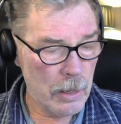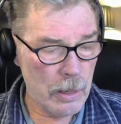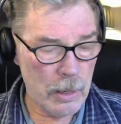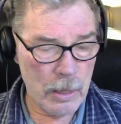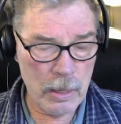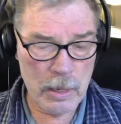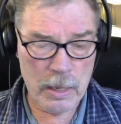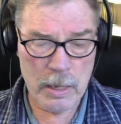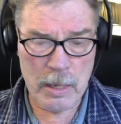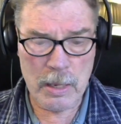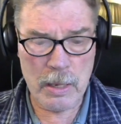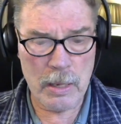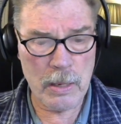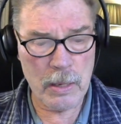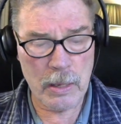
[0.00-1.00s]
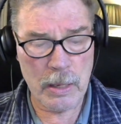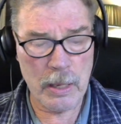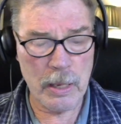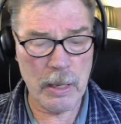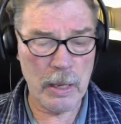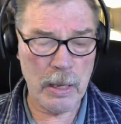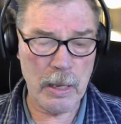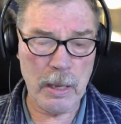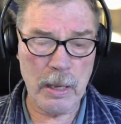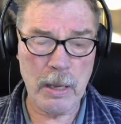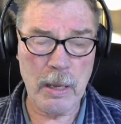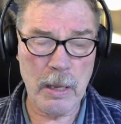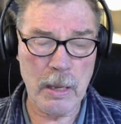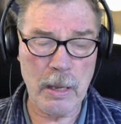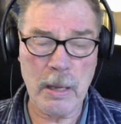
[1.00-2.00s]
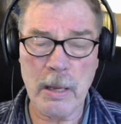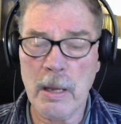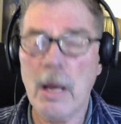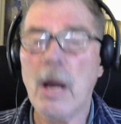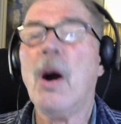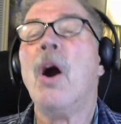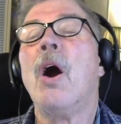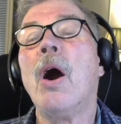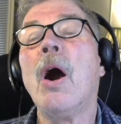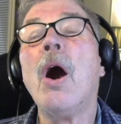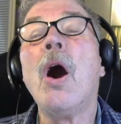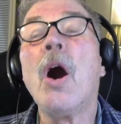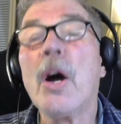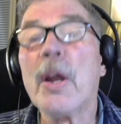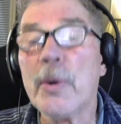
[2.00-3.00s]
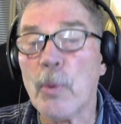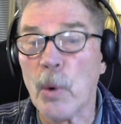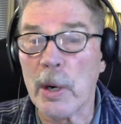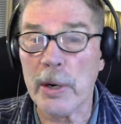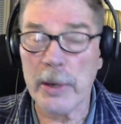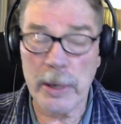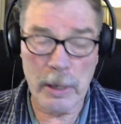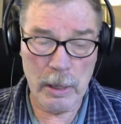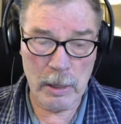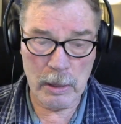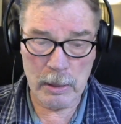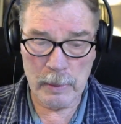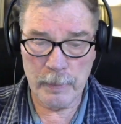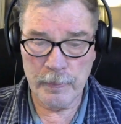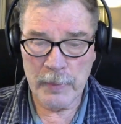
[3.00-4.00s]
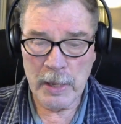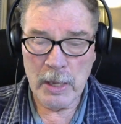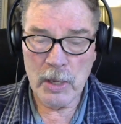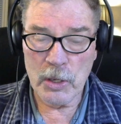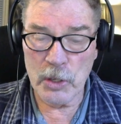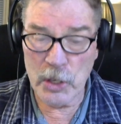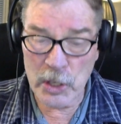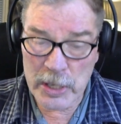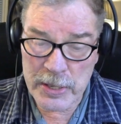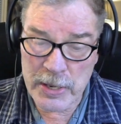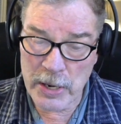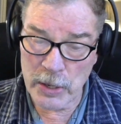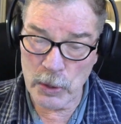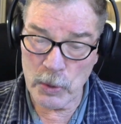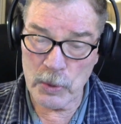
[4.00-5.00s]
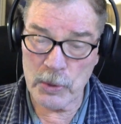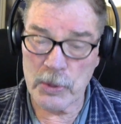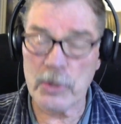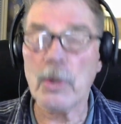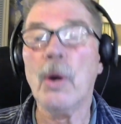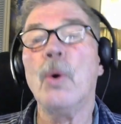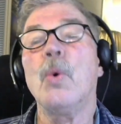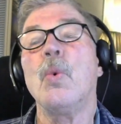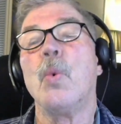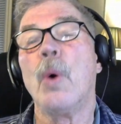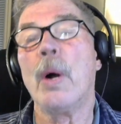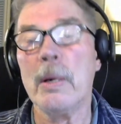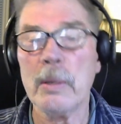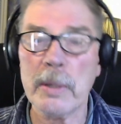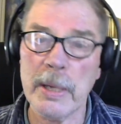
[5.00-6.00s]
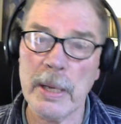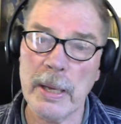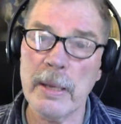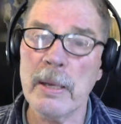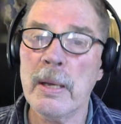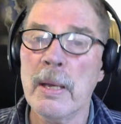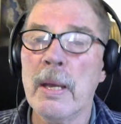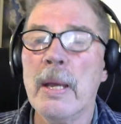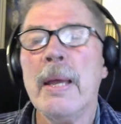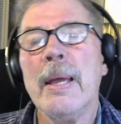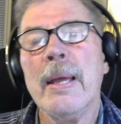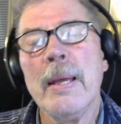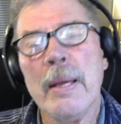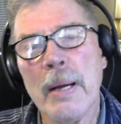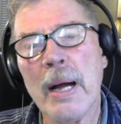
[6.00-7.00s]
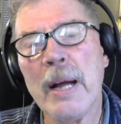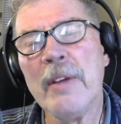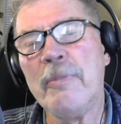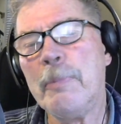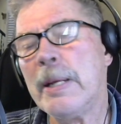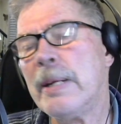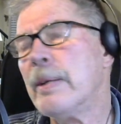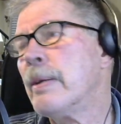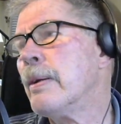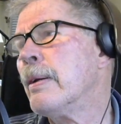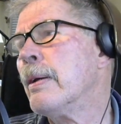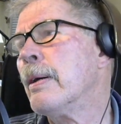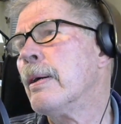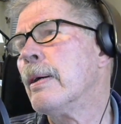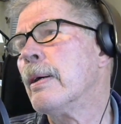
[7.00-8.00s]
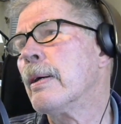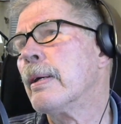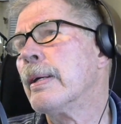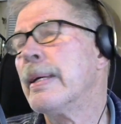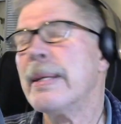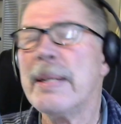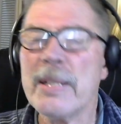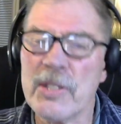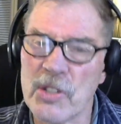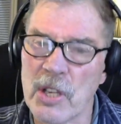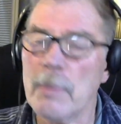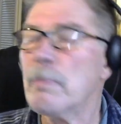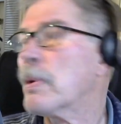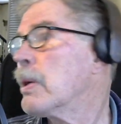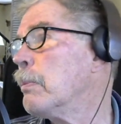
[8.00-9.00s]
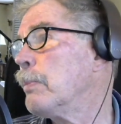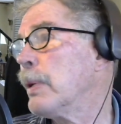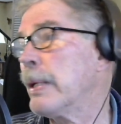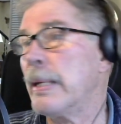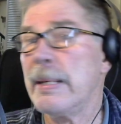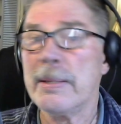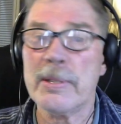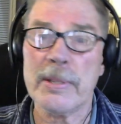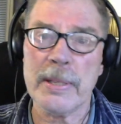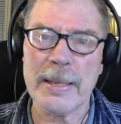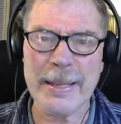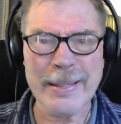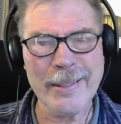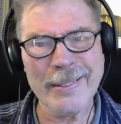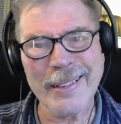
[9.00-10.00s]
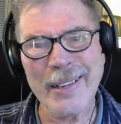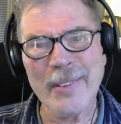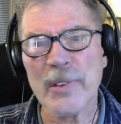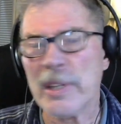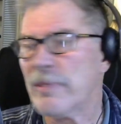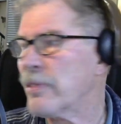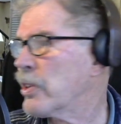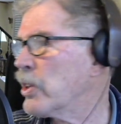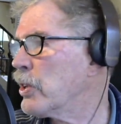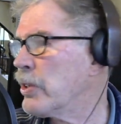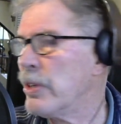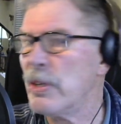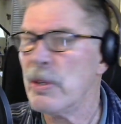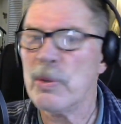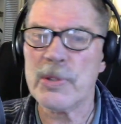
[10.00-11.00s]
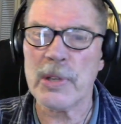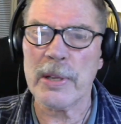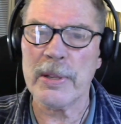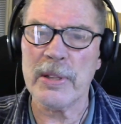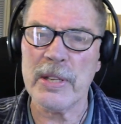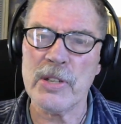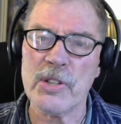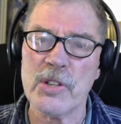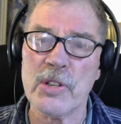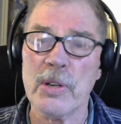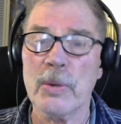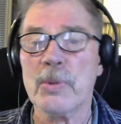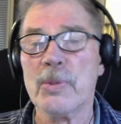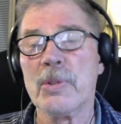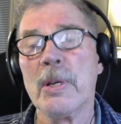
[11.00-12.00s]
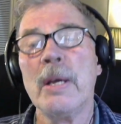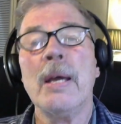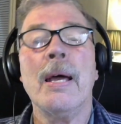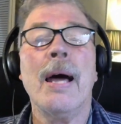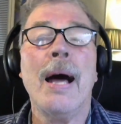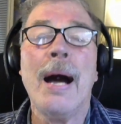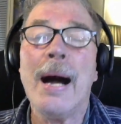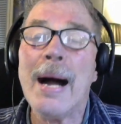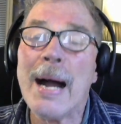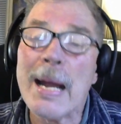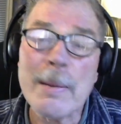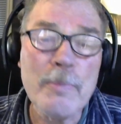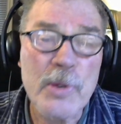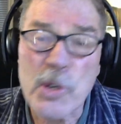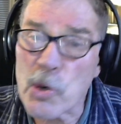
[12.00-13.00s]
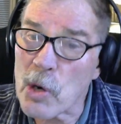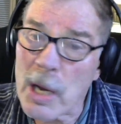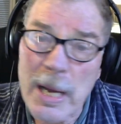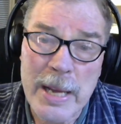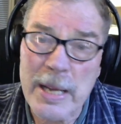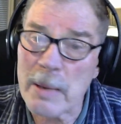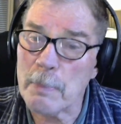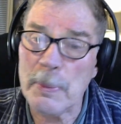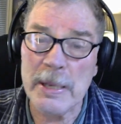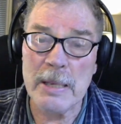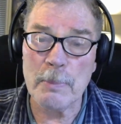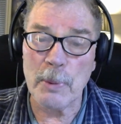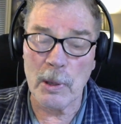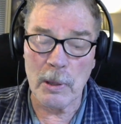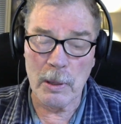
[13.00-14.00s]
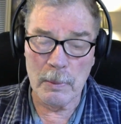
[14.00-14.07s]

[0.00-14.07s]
Okay. Onward. Good news. Oh, okay. I've been getting some complaints that I don't have enough good news on these shows. I'm trying, people.